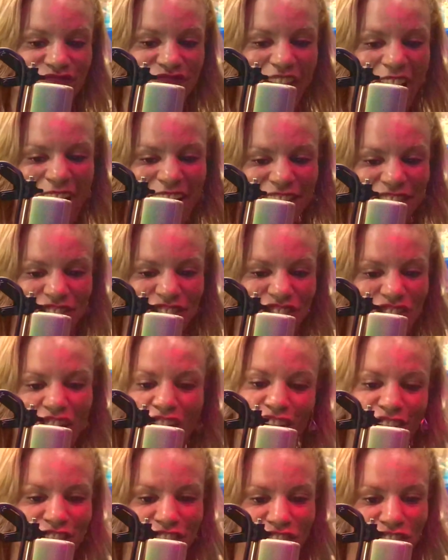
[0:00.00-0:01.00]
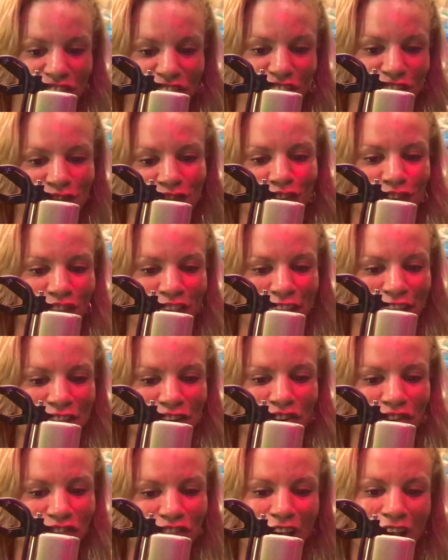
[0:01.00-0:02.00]
fat sausages for the
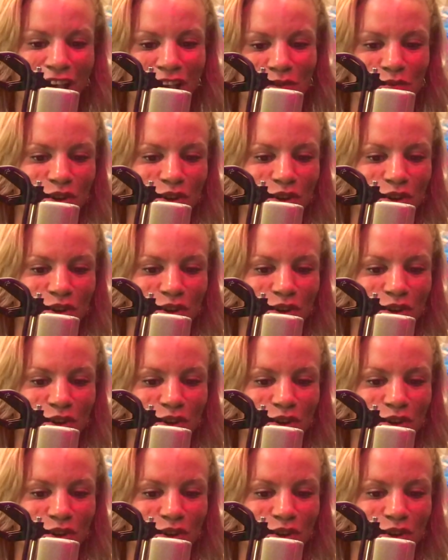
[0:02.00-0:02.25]
inner thigh